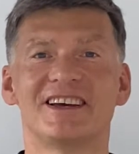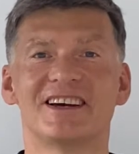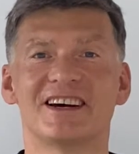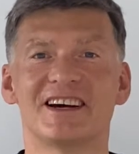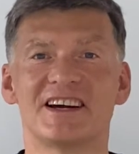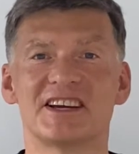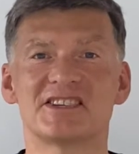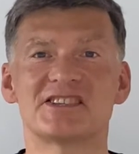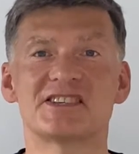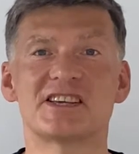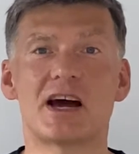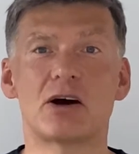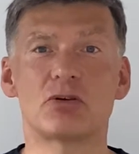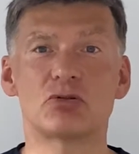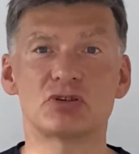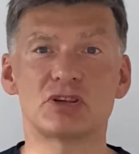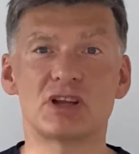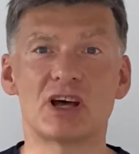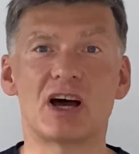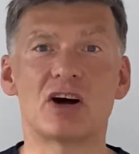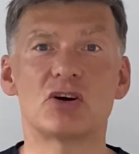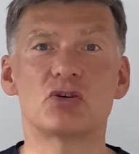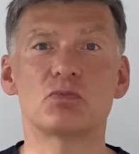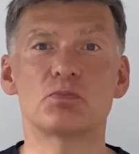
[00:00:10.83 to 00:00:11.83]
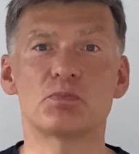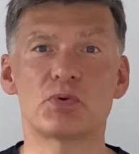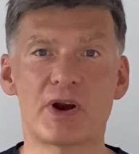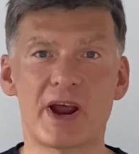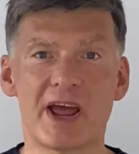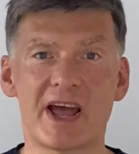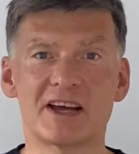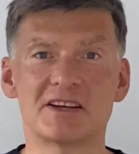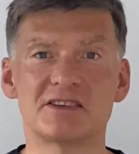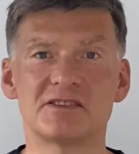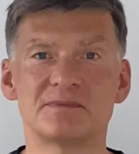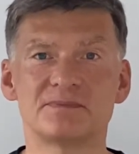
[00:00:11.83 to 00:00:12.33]
a sourdough
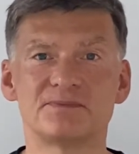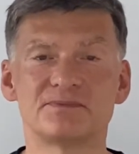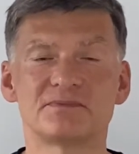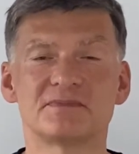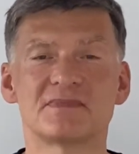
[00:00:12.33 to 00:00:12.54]
bread.